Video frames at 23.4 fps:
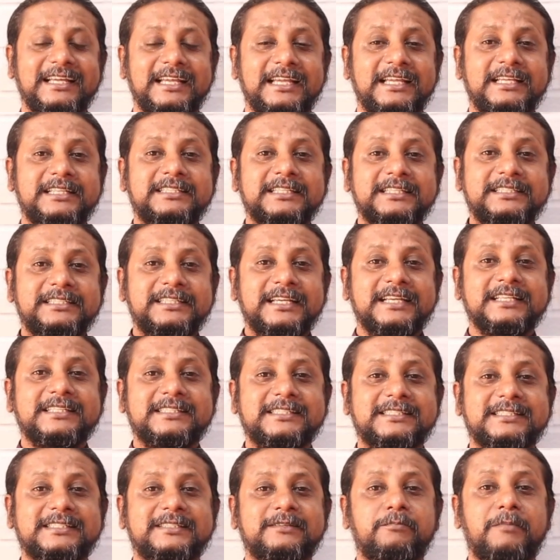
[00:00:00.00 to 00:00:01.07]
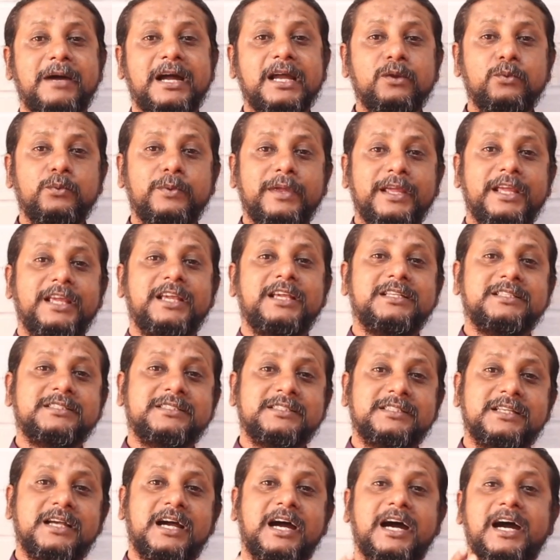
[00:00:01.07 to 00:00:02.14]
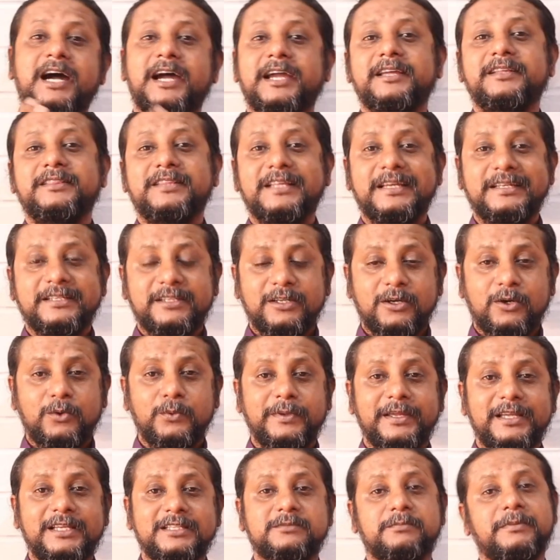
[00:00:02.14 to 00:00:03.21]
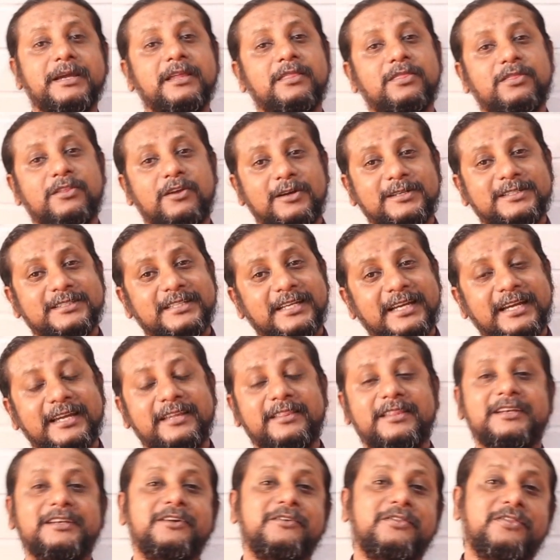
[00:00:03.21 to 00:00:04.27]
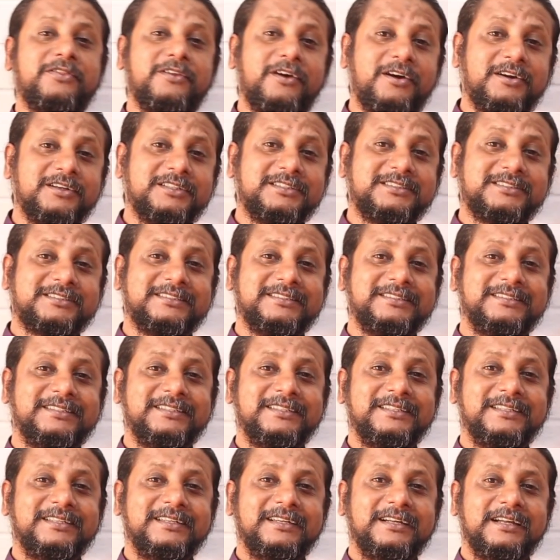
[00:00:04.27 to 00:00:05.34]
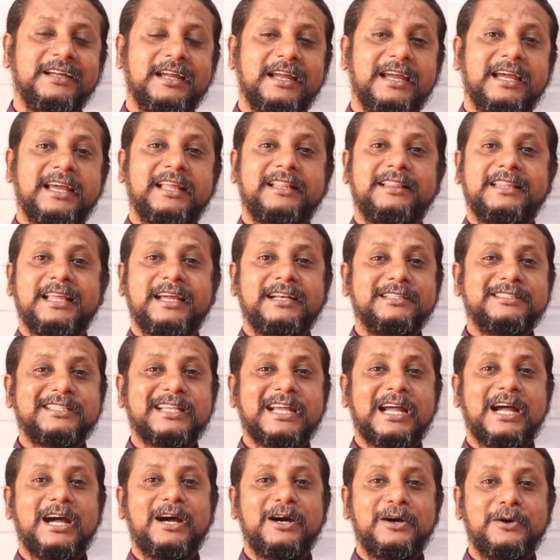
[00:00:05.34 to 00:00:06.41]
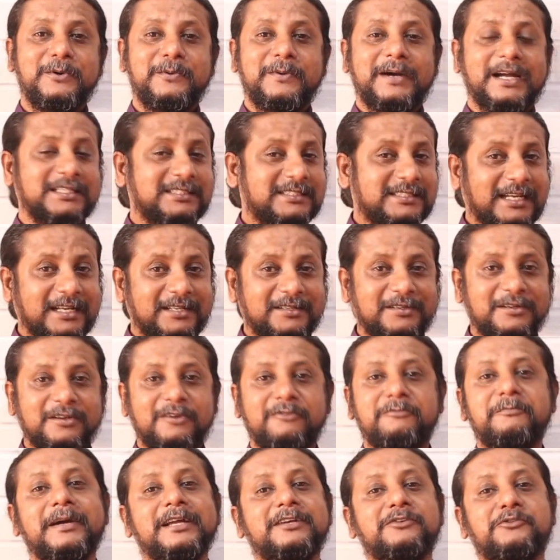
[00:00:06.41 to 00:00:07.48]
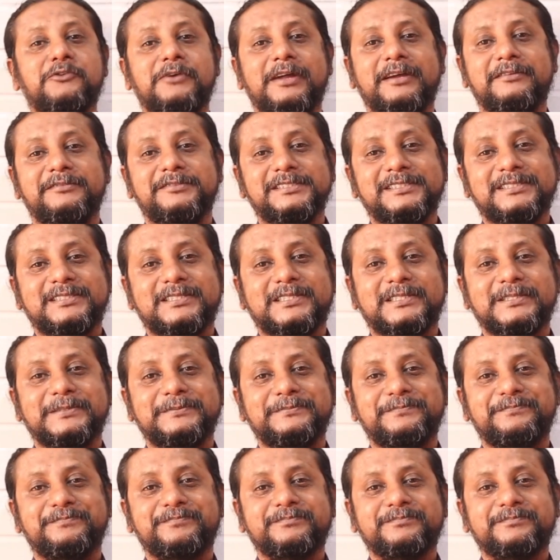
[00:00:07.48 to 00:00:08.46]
He said, yes, my ways are higher than your ways. My thoughts are higher than your thoughts. And that is how I started off my travels.